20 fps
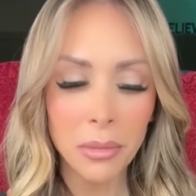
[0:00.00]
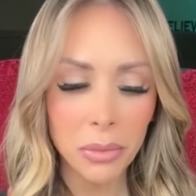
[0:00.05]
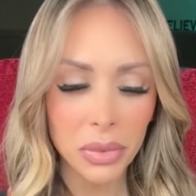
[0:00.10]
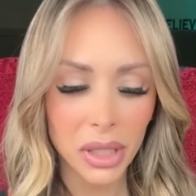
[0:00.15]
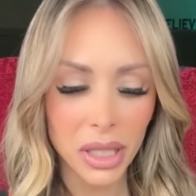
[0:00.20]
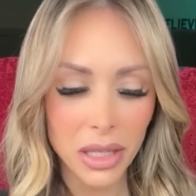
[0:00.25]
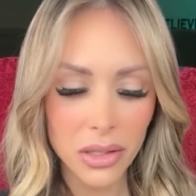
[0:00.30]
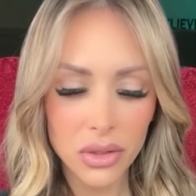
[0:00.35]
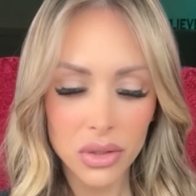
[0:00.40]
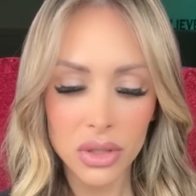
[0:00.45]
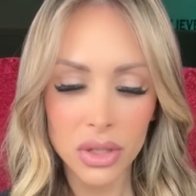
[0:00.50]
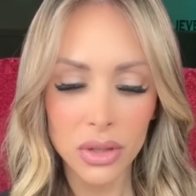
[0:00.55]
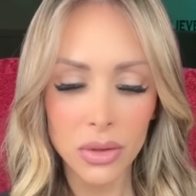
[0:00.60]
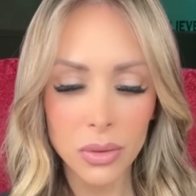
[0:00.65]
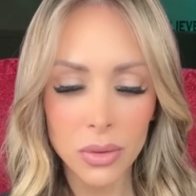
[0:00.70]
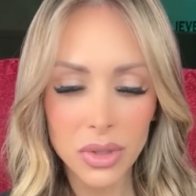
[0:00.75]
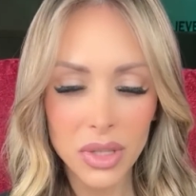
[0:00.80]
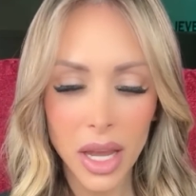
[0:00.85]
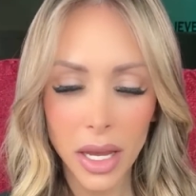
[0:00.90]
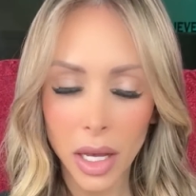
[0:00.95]
Please do
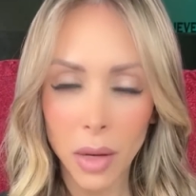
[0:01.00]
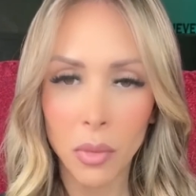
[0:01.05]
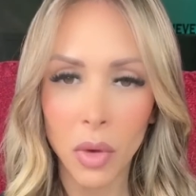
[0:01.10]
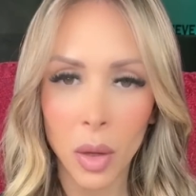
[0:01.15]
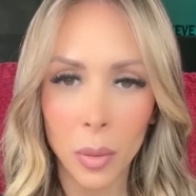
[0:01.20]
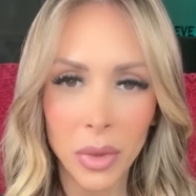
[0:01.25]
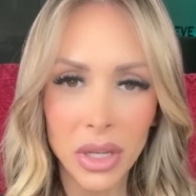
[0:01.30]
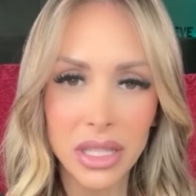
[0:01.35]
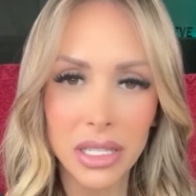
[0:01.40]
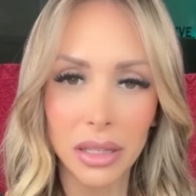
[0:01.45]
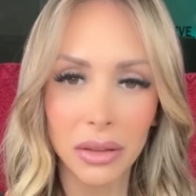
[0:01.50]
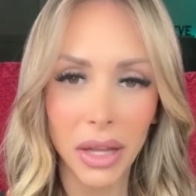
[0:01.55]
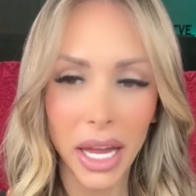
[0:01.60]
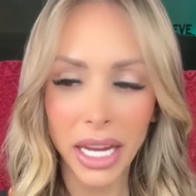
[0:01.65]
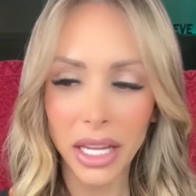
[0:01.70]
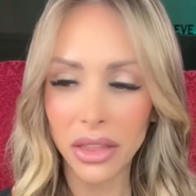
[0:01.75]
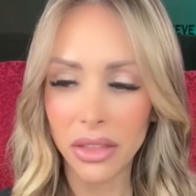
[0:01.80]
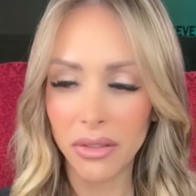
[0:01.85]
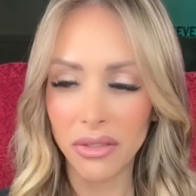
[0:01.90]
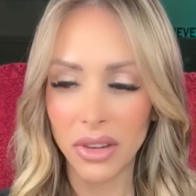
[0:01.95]
take a moment to
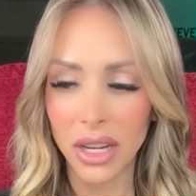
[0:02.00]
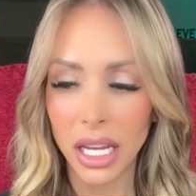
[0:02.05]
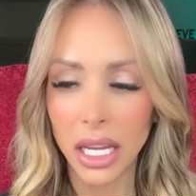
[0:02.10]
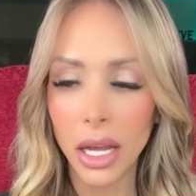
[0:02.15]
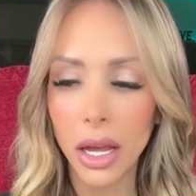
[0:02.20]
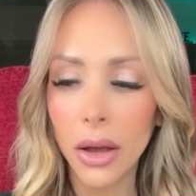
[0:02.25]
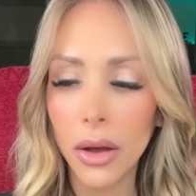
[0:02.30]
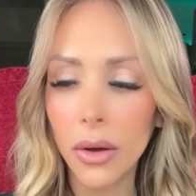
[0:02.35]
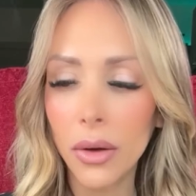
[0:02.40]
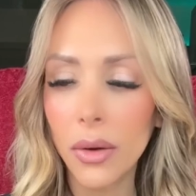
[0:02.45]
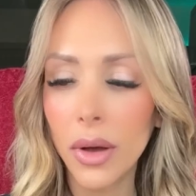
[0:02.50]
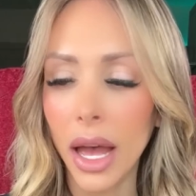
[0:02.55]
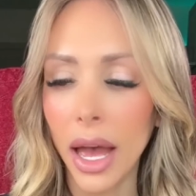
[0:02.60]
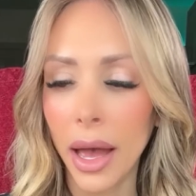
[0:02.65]
like the video.